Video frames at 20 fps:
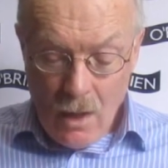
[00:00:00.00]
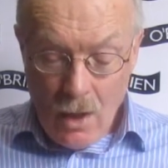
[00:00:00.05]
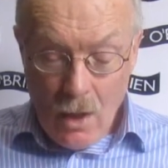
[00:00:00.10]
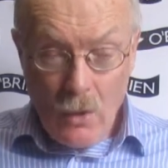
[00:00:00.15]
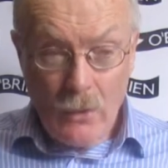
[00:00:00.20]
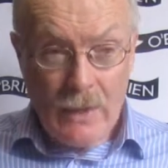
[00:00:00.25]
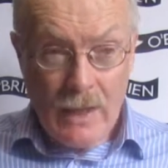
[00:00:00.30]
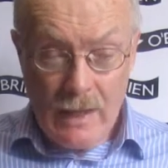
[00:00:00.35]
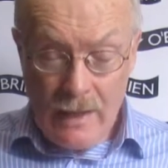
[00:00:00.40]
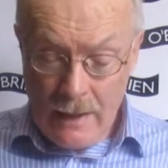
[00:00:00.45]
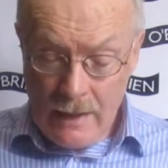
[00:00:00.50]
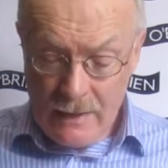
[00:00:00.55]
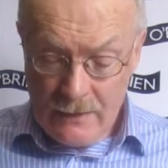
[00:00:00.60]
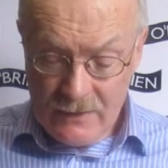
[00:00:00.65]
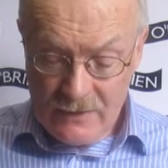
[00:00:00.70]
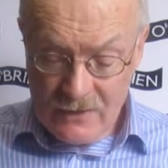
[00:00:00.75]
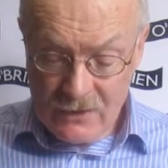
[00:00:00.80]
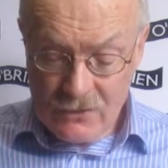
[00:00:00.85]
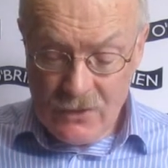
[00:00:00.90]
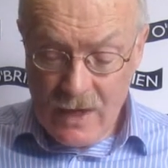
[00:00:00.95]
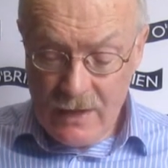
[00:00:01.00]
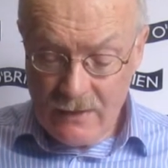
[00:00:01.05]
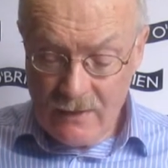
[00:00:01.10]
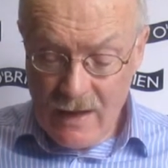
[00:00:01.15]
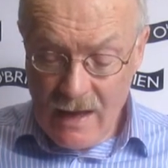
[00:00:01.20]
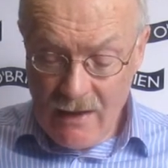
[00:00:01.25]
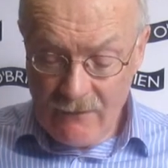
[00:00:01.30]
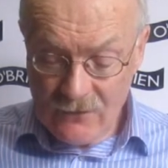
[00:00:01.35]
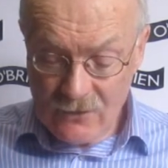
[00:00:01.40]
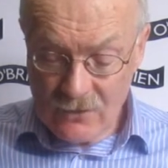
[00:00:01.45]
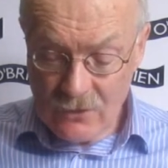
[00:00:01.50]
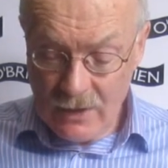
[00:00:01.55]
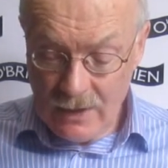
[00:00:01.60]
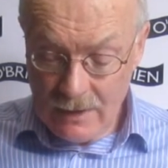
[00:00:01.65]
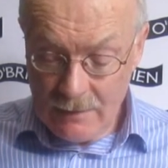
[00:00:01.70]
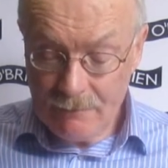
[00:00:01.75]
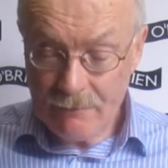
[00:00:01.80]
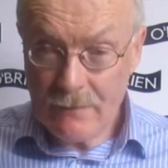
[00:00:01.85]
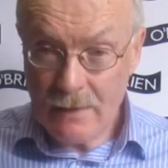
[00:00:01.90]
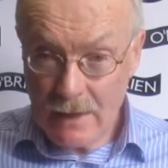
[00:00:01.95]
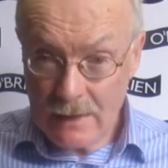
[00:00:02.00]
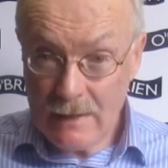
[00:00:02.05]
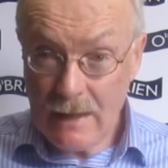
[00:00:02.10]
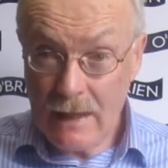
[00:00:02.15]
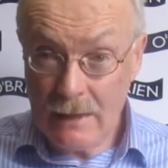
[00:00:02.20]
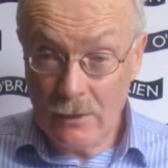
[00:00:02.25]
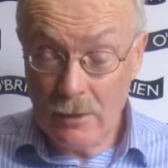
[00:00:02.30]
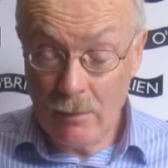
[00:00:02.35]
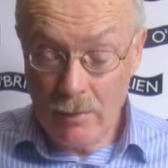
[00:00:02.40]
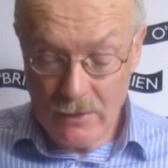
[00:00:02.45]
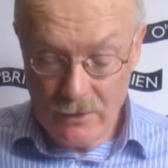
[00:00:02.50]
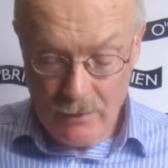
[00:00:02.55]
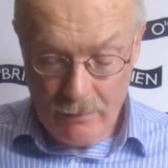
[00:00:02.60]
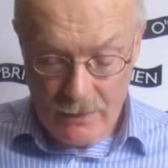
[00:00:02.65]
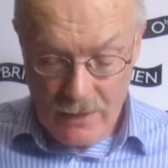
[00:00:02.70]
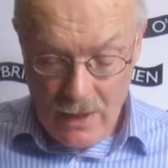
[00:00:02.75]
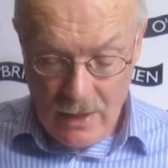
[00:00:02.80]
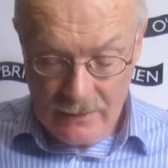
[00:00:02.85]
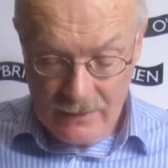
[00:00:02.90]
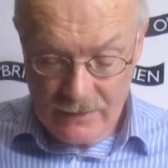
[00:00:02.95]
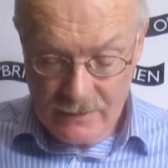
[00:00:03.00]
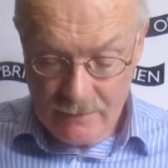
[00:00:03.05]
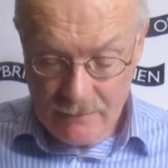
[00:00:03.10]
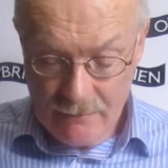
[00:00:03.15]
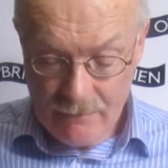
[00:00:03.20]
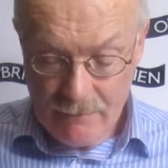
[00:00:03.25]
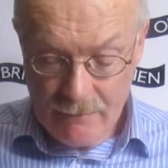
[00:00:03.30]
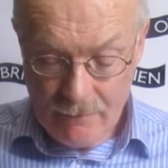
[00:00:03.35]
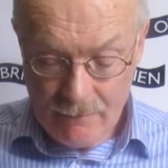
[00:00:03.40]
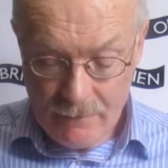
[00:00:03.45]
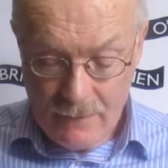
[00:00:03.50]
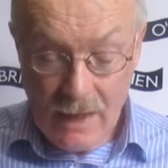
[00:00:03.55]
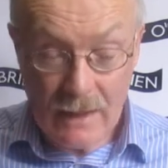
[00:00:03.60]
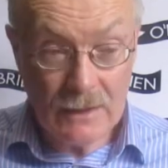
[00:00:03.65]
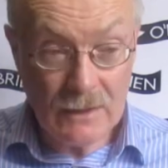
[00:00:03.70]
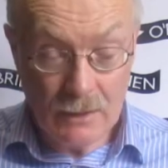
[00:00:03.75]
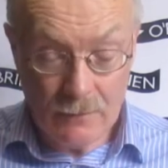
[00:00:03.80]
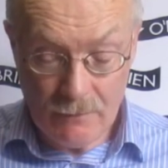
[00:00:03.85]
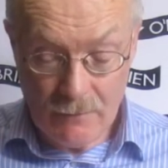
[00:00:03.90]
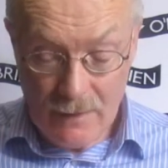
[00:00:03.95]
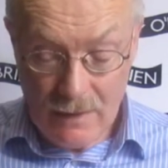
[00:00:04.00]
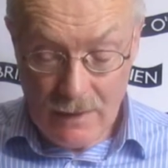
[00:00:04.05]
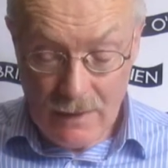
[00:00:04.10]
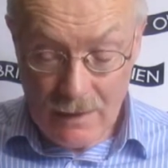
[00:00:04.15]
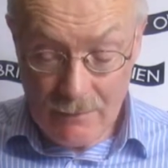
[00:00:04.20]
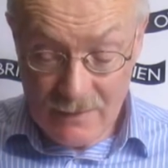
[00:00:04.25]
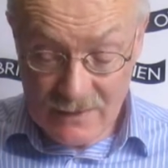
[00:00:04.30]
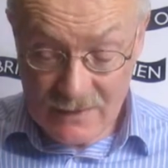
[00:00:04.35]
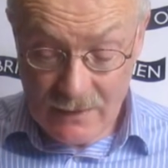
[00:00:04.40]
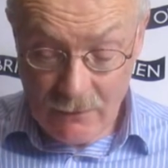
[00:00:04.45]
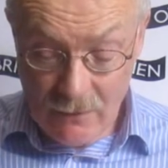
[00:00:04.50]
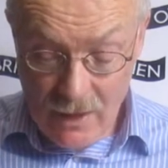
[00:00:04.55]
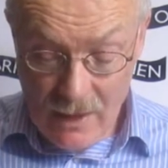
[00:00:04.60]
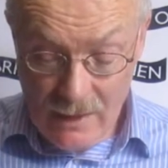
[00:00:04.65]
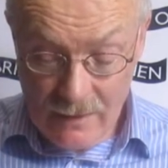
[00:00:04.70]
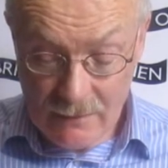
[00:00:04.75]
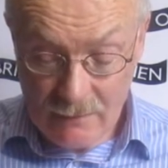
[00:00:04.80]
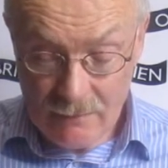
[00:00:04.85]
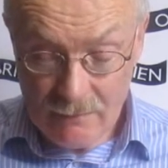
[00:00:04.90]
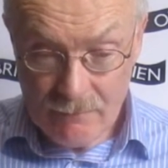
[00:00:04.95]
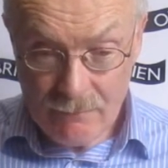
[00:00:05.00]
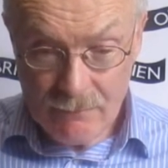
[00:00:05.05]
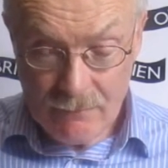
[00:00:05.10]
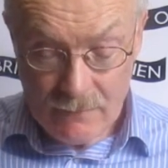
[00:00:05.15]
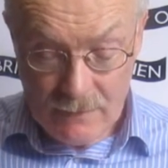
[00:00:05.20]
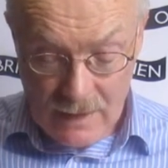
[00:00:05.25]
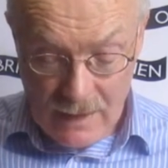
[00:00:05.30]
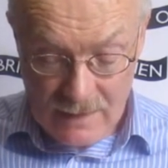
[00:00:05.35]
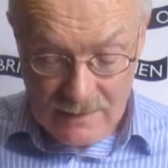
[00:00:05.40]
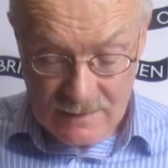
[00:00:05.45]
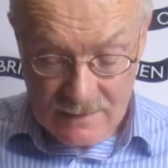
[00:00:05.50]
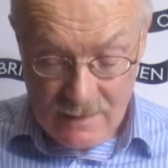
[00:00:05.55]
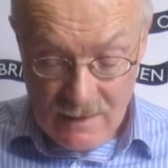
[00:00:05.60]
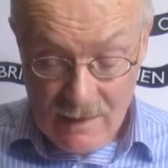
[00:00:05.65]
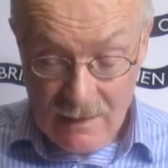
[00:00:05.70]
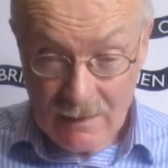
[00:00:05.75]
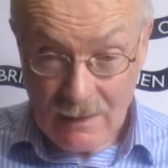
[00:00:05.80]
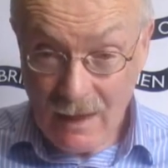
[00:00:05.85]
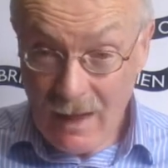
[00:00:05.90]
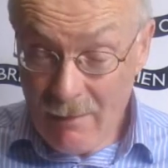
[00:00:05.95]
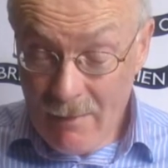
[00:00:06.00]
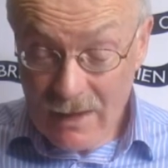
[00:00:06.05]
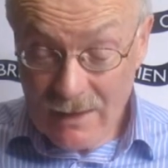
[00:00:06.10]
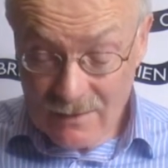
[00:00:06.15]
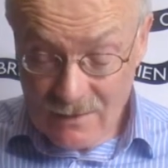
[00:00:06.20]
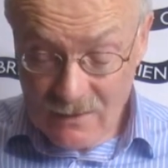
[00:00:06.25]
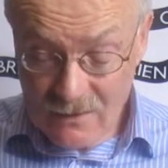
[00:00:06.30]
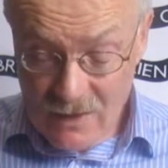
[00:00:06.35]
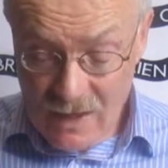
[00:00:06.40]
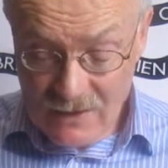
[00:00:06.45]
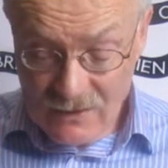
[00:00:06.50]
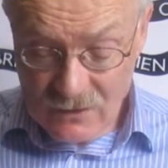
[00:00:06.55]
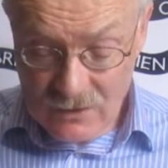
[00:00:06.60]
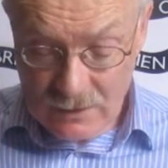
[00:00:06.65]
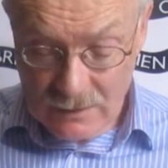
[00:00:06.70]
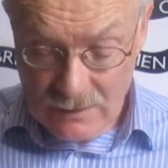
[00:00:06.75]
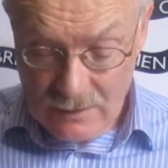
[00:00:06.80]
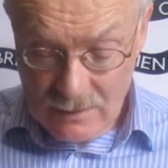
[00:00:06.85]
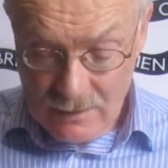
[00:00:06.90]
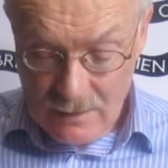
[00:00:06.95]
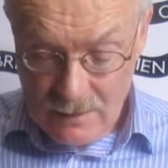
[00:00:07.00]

"OK, there's a train at 3:30. I'll tell Dublin you'll be on it." "Thank you. And Mr. Ryan?" "Yes. Can I make a suggestion?"